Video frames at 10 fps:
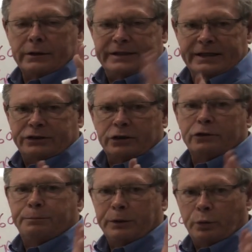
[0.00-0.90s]

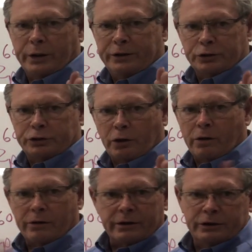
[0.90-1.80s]
distance between your
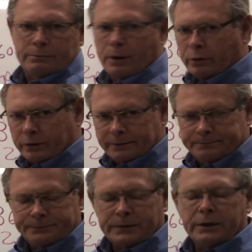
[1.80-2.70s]
starter and your motor.
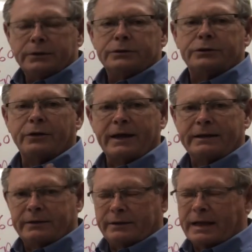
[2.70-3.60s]
So
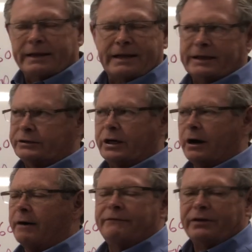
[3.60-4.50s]
that takes
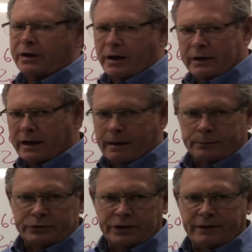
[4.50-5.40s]
care of
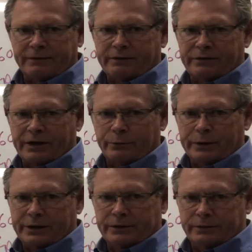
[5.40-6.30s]
99% of everything we
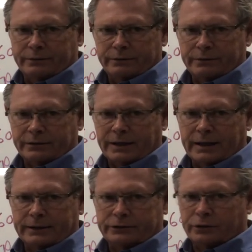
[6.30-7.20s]
do,
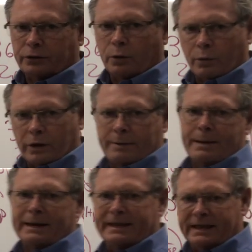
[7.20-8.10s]
okay? So don't worry
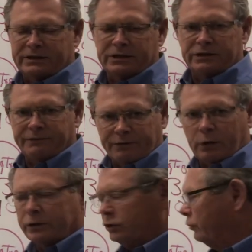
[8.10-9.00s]
about distance and
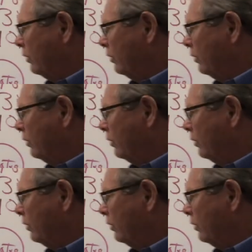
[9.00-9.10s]
voltage